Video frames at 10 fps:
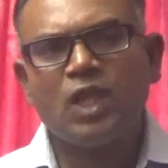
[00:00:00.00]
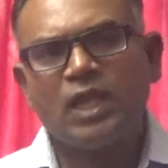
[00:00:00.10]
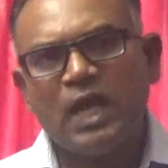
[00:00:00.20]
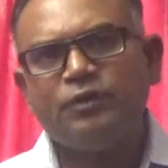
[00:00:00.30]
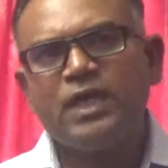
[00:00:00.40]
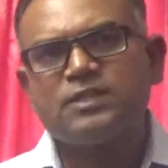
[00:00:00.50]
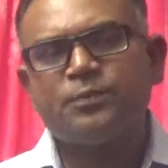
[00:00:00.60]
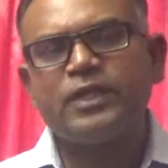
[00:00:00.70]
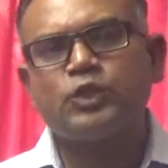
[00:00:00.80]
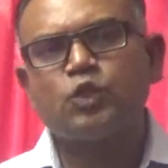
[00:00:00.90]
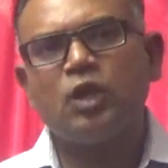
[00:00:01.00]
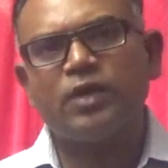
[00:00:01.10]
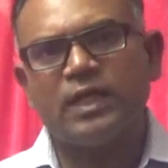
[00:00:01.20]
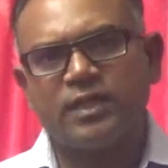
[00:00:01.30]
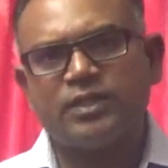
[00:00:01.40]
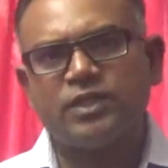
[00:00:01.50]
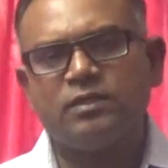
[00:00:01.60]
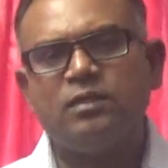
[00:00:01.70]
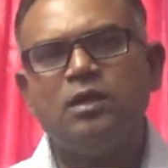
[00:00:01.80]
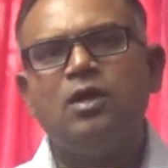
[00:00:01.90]
Kaviraj brings to our
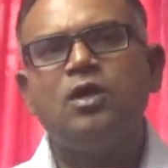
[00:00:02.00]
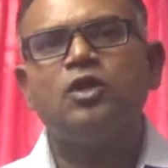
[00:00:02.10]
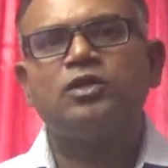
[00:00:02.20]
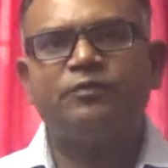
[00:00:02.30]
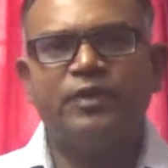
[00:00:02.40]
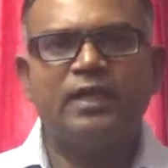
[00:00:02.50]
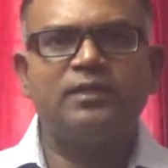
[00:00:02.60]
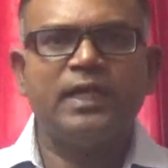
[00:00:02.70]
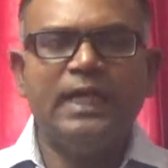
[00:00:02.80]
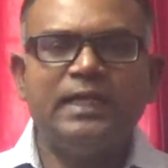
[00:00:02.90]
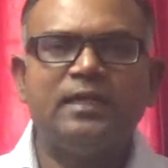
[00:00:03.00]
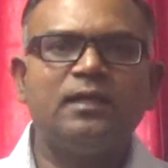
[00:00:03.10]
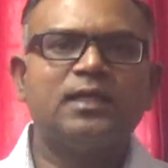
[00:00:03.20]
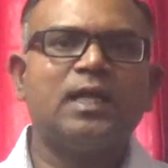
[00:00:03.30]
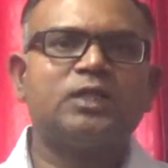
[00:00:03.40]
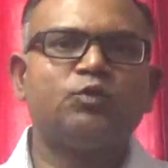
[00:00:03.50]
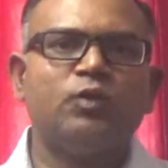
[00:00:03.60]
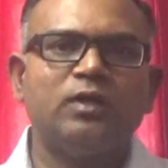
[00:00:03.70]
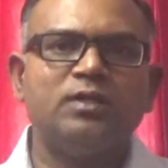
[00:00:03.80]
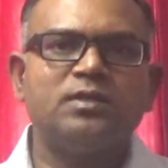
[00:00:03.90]
attention the way the Indian
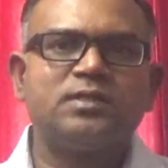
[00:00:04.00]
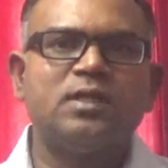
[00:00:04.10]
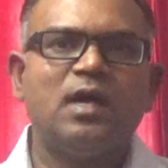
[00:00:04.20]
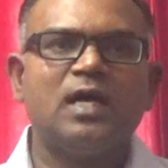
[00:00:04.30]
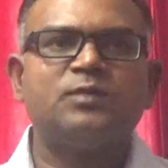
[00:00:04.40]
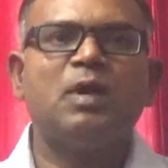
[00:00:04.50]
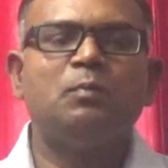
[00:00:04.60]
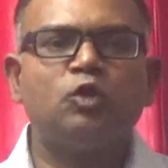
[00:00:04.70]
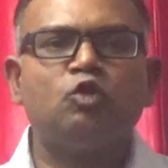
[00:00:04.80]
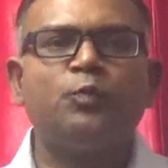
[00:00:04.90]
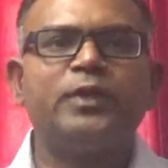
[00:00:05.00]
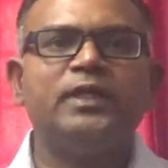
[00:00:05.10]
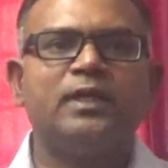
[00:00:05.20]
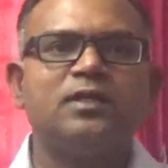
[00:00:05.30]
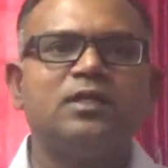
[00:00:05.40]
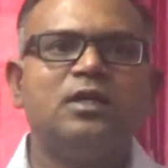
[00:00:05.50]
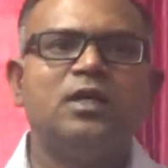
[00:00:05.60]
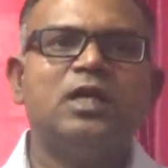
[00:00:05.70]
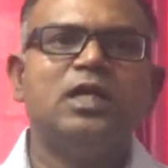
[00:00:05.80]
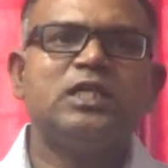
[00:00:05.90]
intellectuals and public opinion
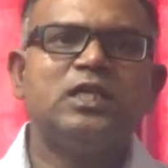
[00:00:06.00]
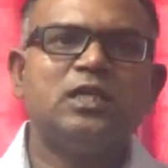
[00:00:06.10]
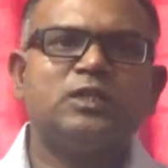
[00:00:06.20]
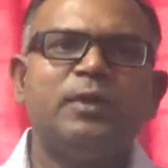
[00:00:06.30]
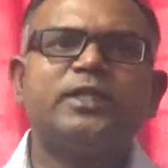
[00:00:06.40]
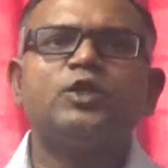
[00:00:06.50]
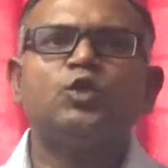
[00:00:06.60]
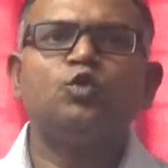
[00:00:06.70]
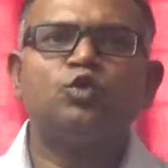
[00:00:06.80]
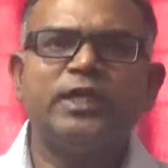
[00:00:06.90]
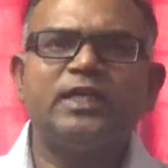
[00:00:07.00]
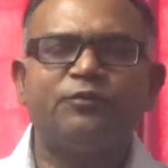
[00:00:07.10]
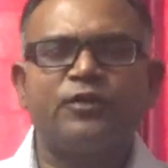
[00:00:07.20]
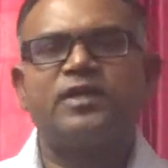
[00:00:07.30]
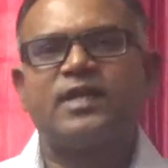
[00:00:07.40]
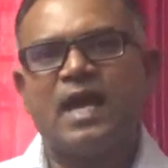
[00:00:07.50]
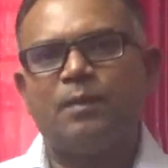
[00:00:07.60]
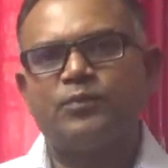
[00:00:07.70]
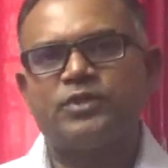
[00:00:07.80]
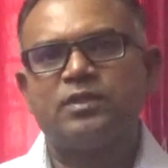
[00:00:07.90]
split into three different
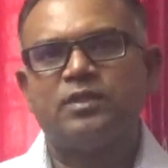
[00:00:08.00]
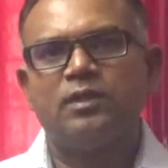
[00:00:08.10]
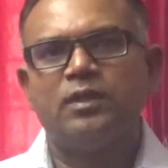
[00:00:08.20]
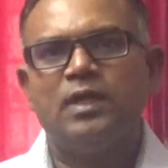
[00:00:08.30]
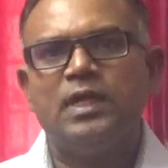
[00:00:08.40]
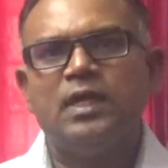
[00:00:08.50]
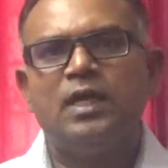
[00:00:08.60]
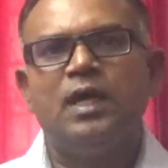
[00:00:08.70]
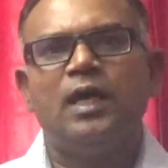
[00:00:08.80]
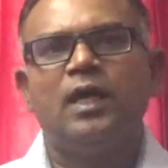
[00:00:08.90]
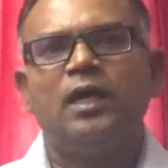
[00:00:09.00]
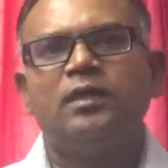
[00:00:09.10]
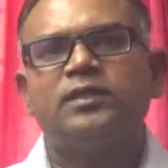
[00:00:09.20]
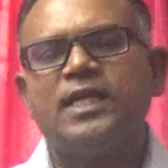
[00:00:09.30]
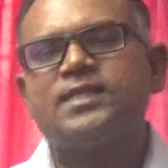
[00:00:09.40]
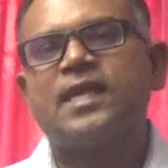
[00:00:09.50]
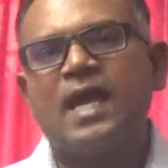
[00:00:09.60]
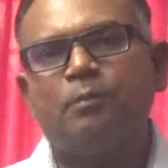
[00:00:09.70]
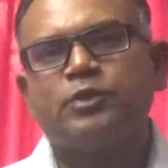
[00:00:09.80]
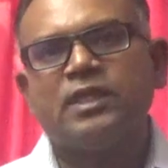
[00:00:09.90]
camps. These
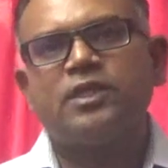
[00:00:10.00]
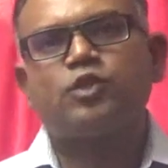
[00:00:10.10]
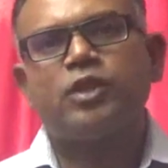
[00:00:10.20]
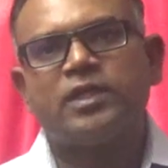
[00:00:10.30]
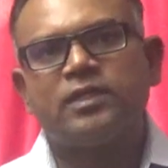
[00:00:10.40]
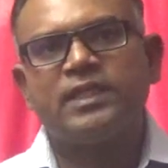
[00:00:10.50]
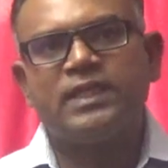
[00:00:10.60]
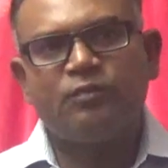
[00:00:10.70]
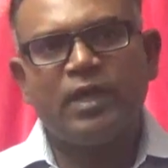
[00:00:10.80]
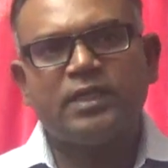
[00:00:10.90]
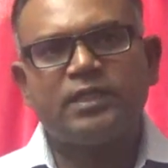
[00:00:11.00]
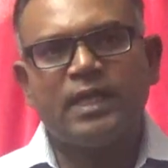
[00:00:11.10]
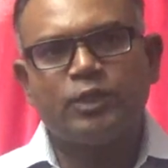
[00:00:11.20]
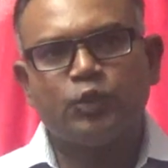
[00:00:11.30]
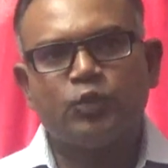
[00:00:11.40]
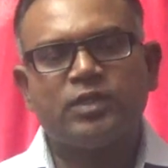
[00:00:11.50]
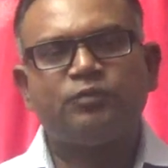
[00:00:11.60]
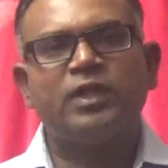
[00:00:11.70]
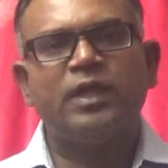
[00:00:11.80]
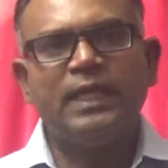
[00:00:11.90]
camps illustrated the divided attitudes
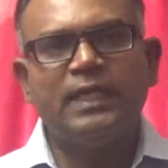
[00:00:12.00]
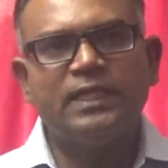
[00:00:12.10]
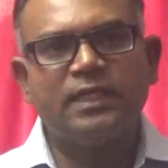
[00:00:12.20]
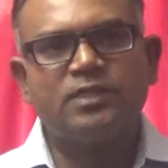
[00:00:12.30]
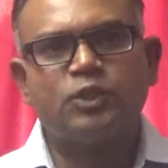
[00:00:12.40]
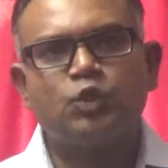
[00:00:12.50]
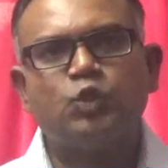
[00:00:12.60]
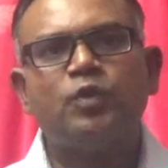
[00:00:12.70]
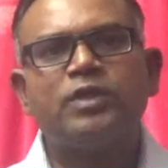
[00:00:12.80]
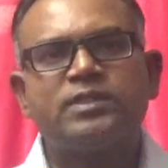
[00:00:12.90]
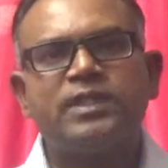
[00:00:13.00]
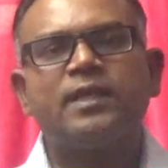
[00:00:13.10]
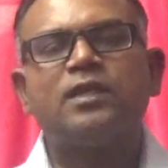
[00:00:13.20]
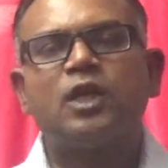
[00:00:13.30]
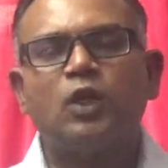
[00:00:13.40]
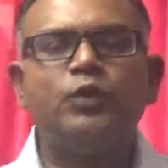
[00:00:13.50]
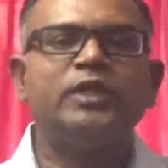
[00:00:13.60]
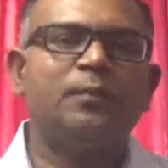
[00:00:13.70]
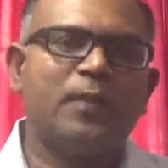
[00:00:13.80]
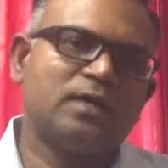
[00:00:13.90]
of the Indians towards their
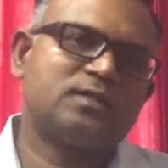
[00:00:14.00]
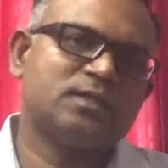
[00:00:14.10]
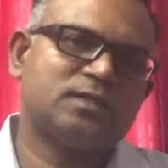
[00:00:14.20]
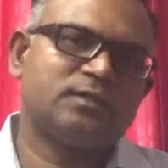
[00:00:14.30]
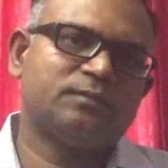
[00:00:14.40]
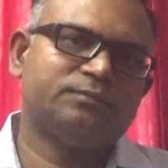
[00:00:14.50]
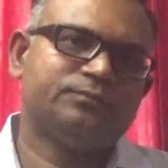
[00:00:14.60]
colonial masters.